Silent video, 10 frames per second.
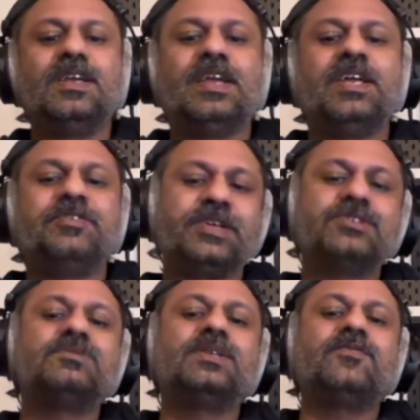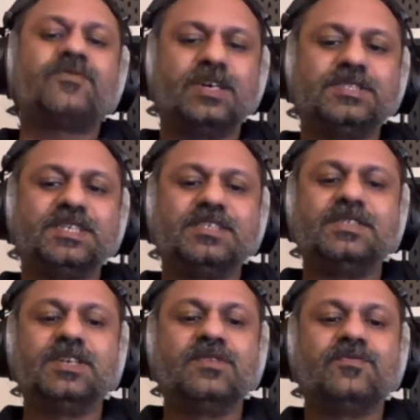A reusable front end
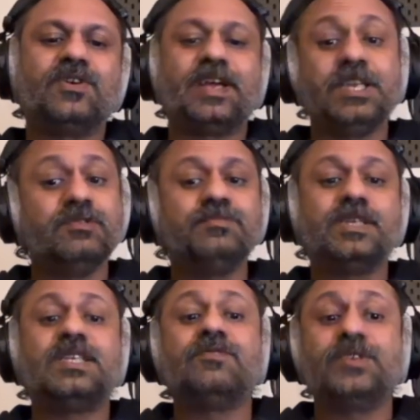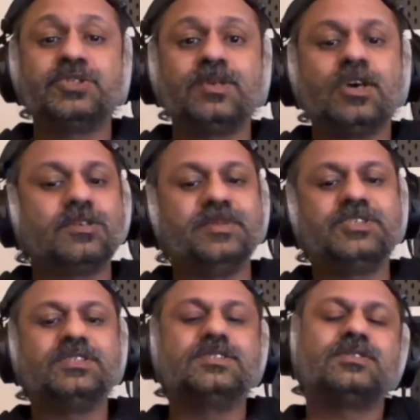for anyone building visual
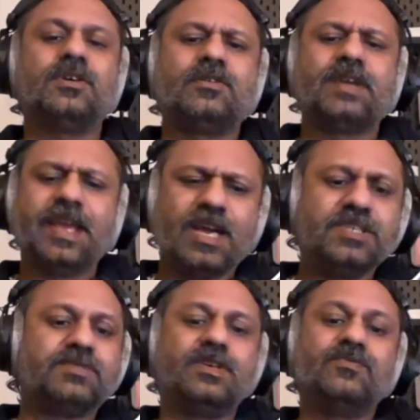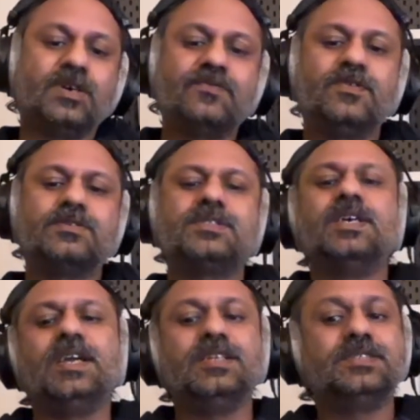automations or AI-driven workflows
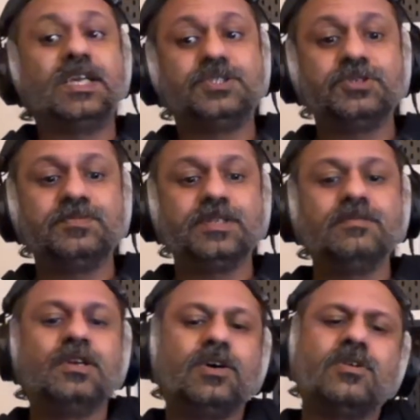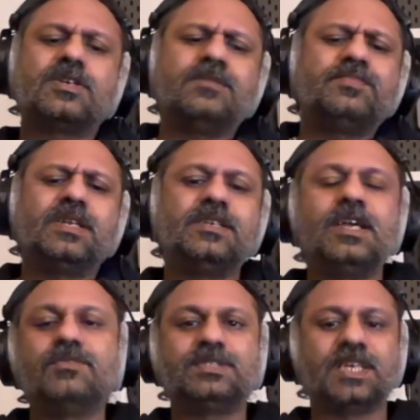inside Drupal or completely
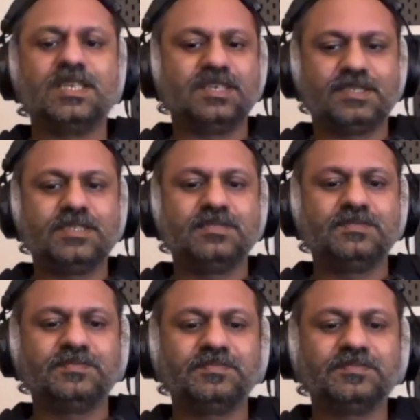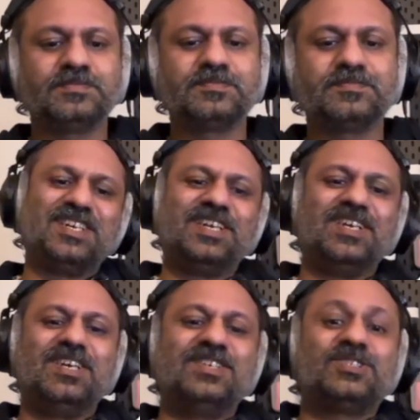outside it.
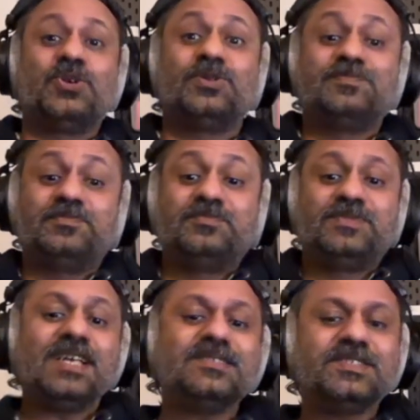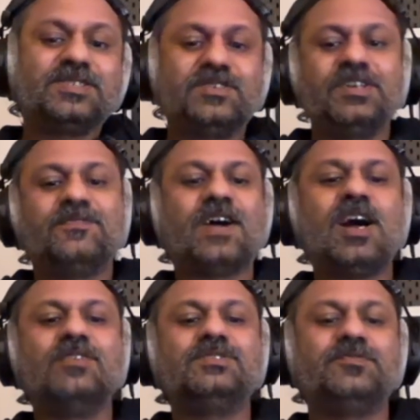So that's the story of
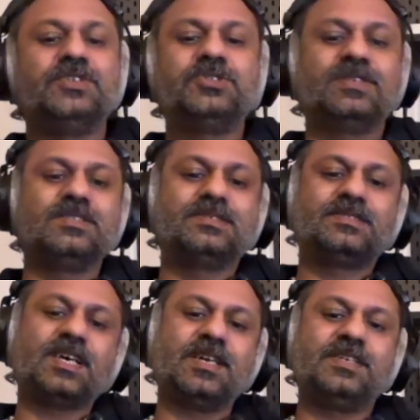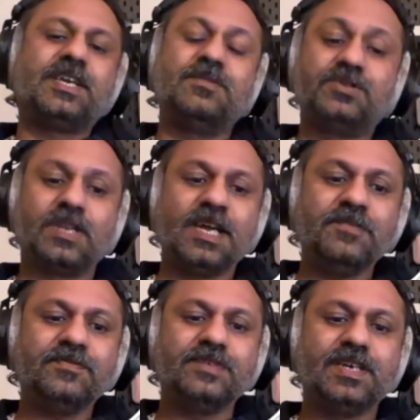how the visual side came to
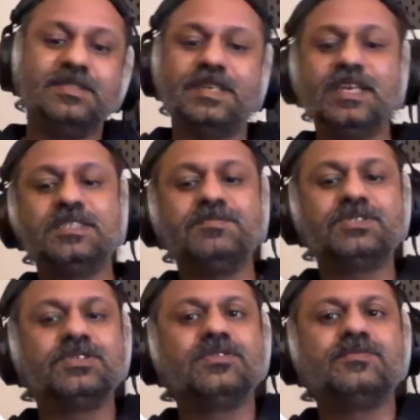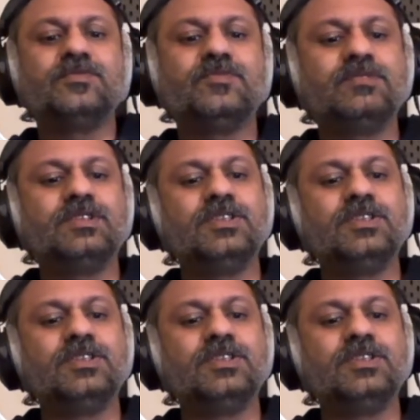life. In the next episode, we will